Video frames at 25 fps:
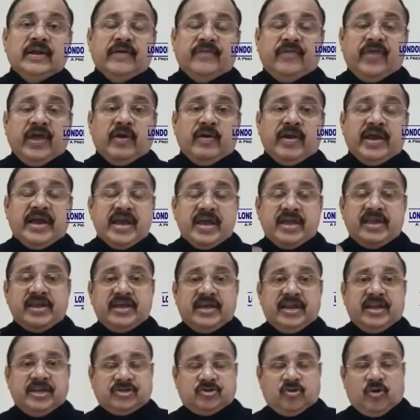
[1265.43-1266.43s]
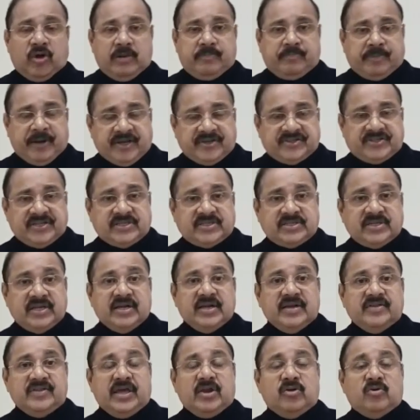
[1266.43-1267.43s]
they have again increased oil prices.
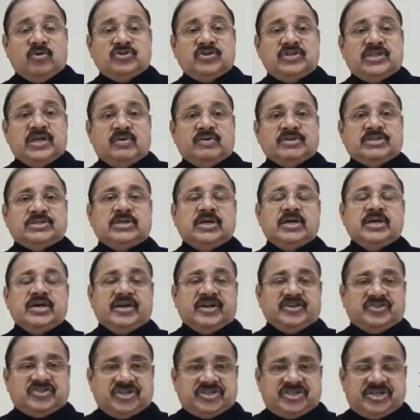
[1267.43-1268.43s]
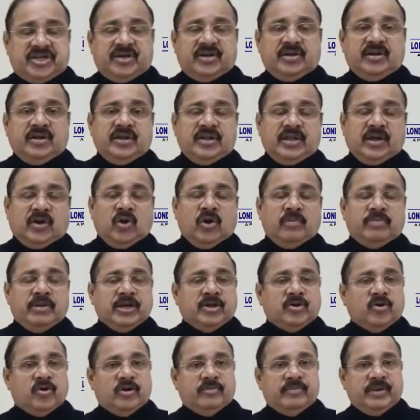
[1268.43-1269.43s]
Then also there was recession in the global
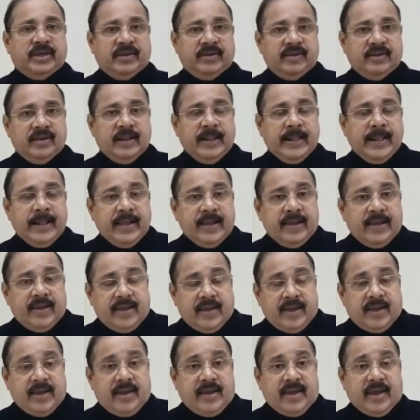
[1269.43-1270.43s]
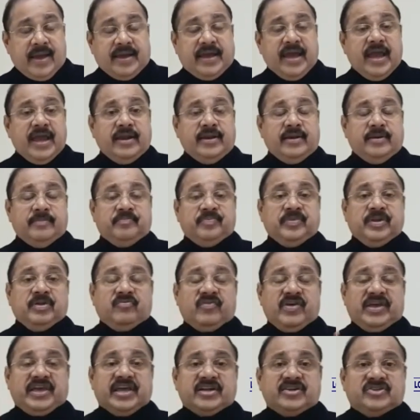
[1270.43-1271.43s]
economy. Again,
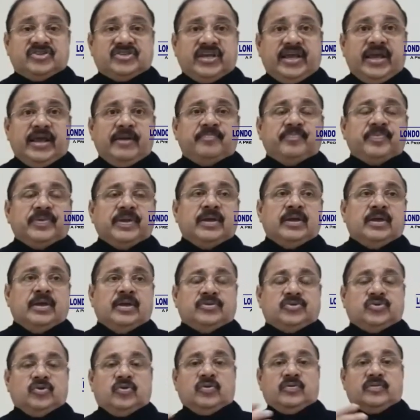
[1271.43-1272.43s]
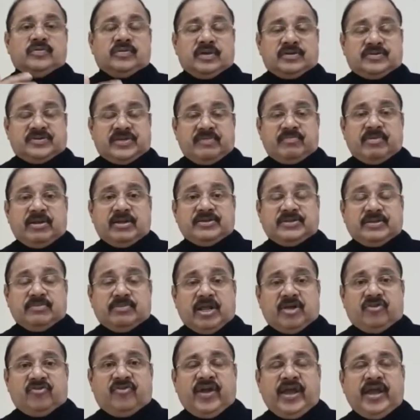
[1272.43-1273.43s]
we can say so the similar
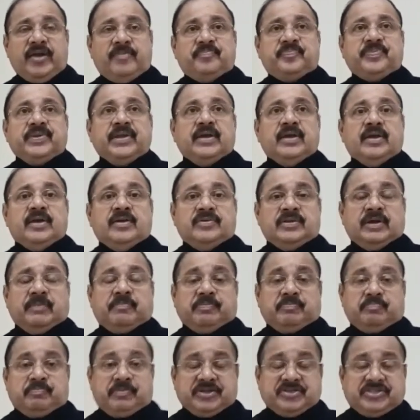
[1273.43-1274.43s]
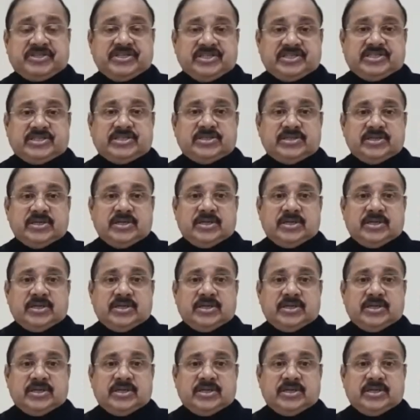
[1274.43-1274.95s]
similar way the present